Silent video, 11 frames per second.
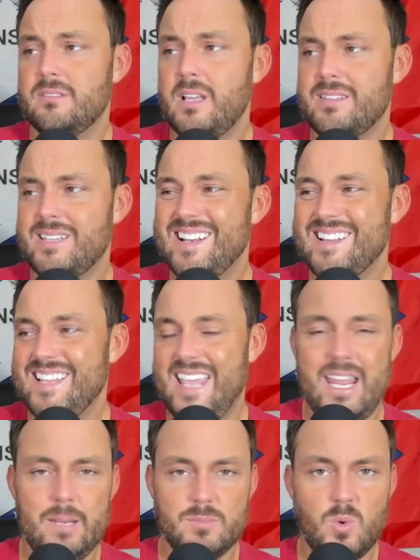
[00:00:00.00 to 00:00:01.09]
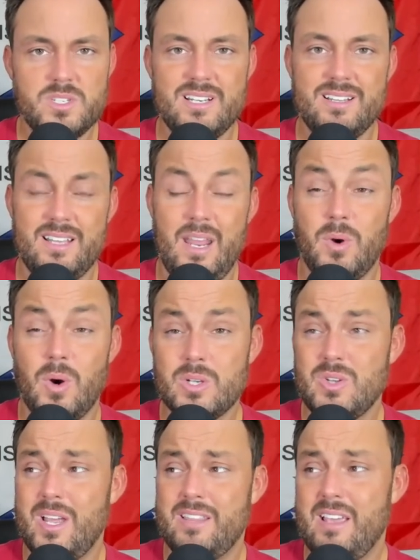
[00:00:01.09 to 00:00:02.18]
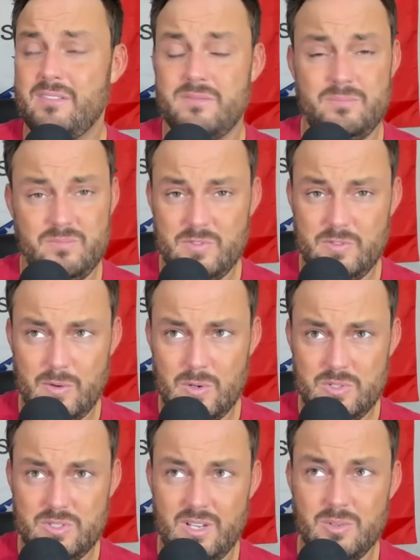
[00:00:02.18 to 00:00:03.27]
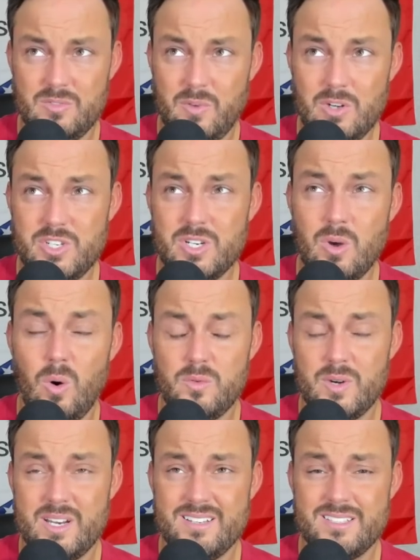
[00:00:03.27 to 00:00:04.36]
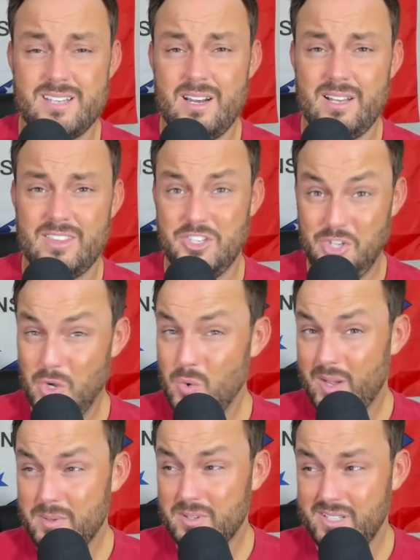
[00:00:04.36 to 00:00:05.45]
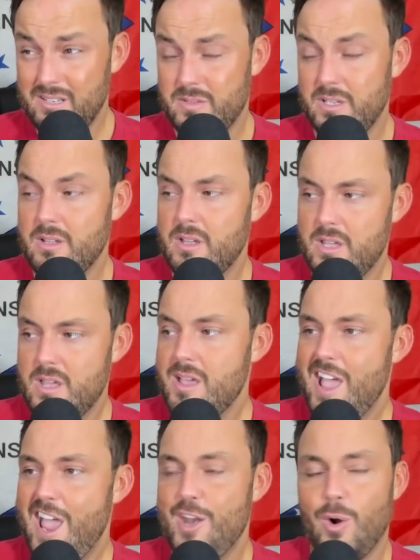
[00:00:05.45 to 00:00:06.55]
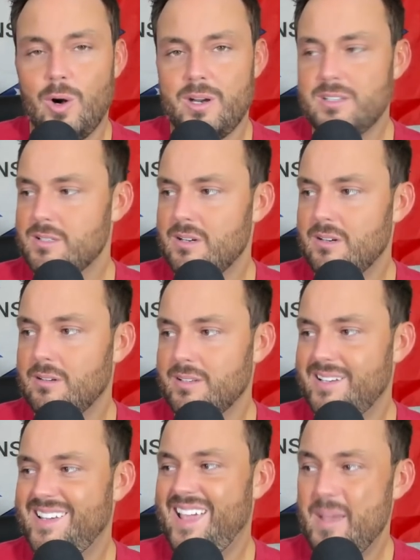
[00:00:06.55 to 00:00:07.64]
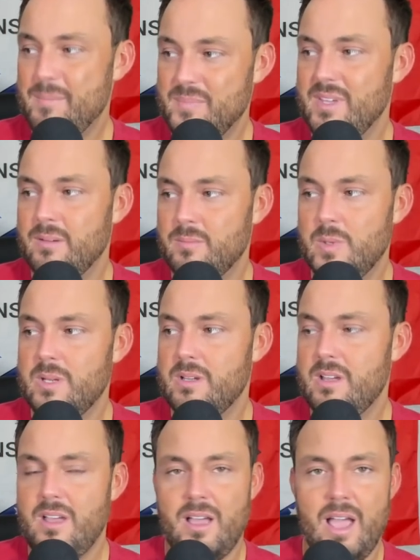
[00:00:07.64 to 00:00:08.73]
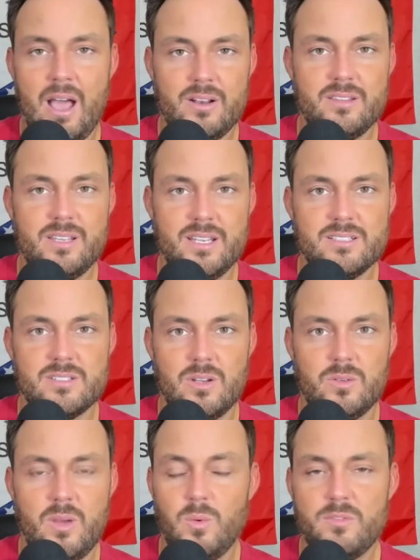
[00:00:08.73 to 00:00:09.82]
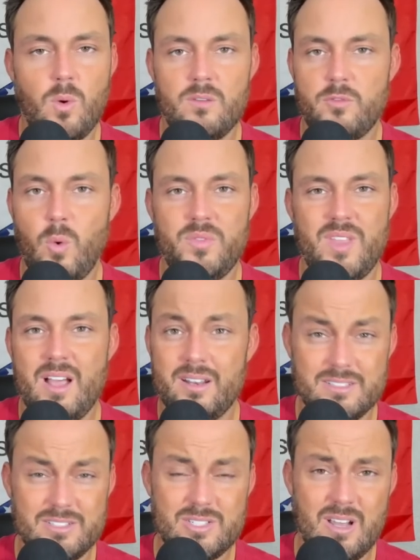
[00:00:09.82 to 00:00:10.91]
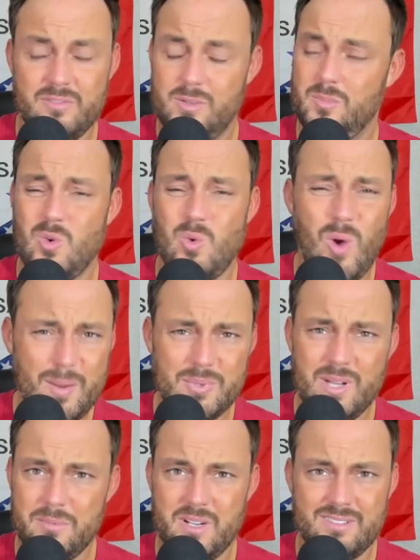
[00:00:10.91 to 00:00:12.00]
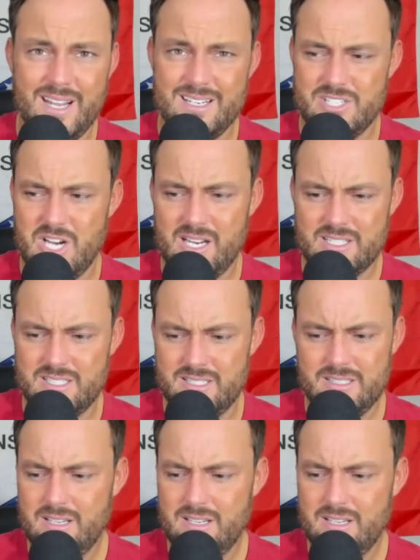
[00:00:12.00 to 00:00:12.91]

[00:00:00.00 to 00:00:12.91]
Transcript: at the end of the game, towards the end of the game, when Arkansas had that was first and goal for Kent State at the 2, I believe, and Arkansas kept them out of the end zone. They went for on fourth down and stuffed them. Great play by Landon Jackson.